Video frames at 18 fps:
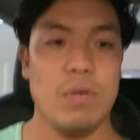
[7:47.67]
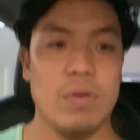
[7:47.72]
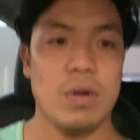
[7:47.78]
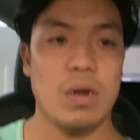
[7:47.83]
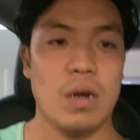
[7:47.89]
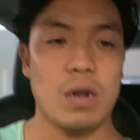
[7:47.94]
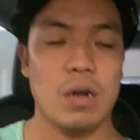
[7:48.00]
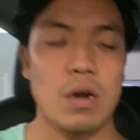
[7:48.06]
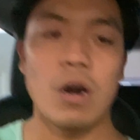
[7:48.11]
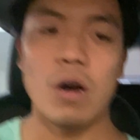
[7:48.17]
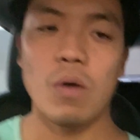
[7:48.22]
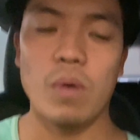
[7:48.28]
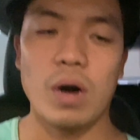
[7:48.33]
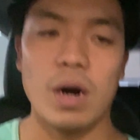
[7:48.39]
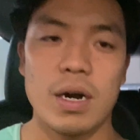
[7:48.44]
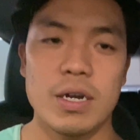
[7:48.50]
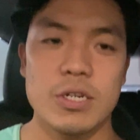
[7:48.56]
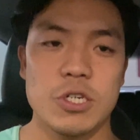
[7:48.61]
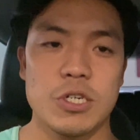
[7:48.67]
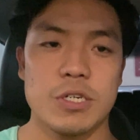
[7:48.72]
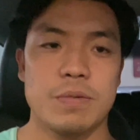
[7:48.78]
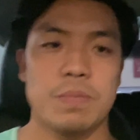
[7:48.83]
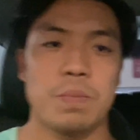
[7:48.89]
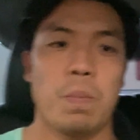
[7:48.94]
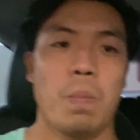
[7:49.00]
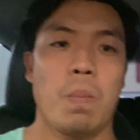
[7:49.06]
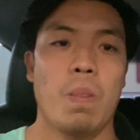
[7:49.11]
Got a car wash.
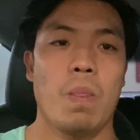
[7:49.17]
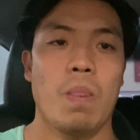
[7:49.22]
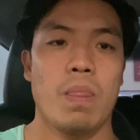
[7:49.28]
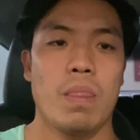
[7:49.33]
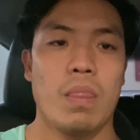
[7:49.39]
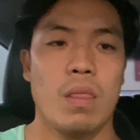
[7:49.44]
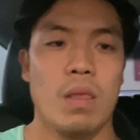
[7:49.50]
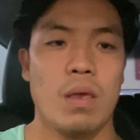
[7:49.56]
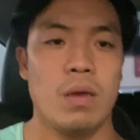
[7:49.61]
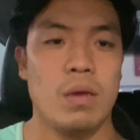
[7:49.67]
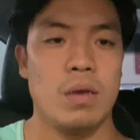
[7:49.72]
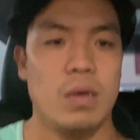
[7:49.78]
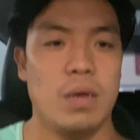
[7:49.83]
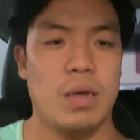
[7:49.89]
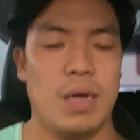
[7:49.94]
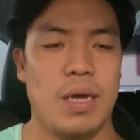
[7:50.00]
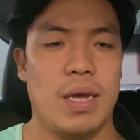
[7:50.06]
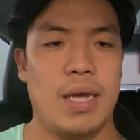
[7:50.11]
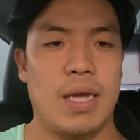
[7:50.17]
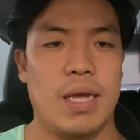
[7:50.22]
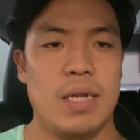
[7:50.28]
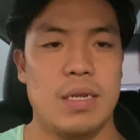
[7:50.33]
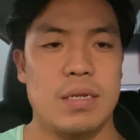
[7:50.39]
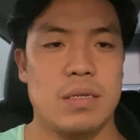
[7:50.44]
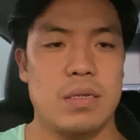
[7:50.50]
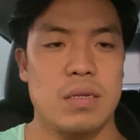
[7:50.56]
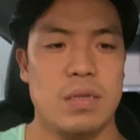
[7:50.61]

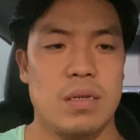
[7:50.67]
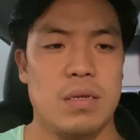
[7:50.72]
And